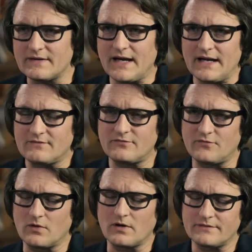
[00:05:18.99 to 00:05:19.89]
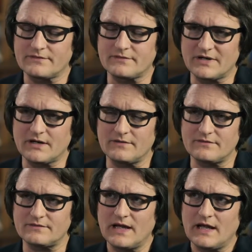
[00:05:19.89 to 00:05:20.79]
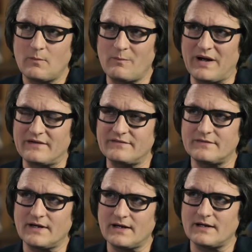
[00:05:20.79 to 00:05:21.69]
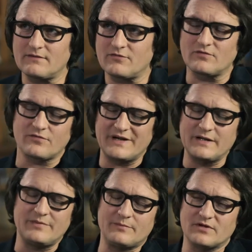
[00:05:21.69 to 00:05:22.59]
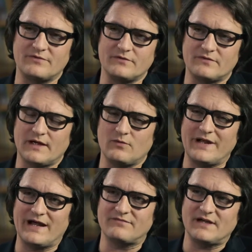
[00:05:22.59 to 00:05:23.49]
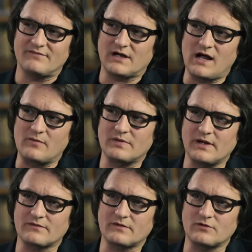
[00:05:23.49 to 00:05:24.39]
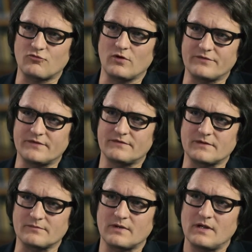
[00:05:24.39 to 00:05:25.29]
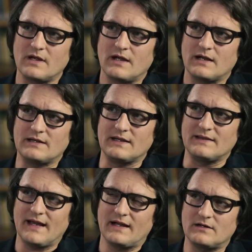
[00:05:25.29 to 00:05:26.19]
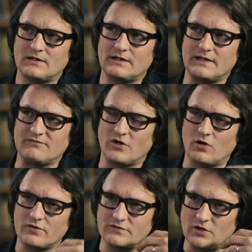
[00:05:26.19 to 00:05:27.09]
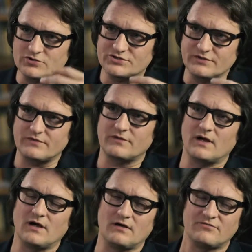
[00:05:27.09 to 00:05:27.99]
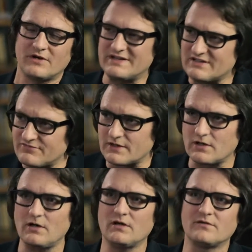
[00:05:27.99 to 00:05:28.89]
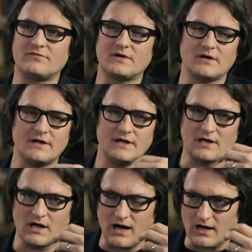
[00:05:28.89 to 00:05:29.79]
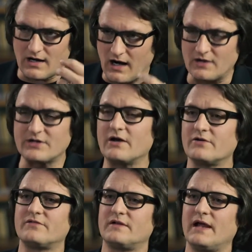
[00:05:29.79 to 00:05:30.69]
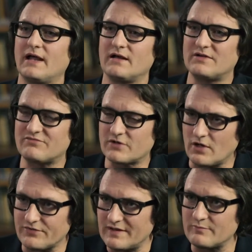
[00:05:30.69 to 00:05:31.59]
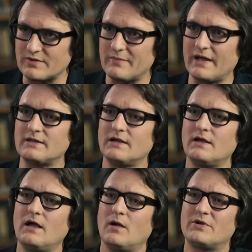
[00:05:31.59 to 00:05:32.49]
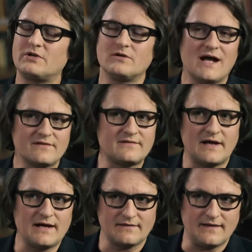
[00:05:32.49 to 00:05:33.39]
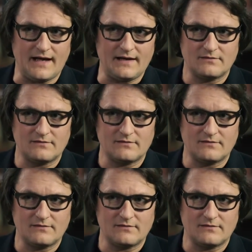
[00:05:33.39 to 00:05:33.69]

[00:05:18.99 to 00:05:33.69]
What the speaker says: that for us, because by saying, for many people, if you say we have to have a complex control system, then that evokes notions of very difficult, very hard to understand, difficult to implement. But you're not saying that,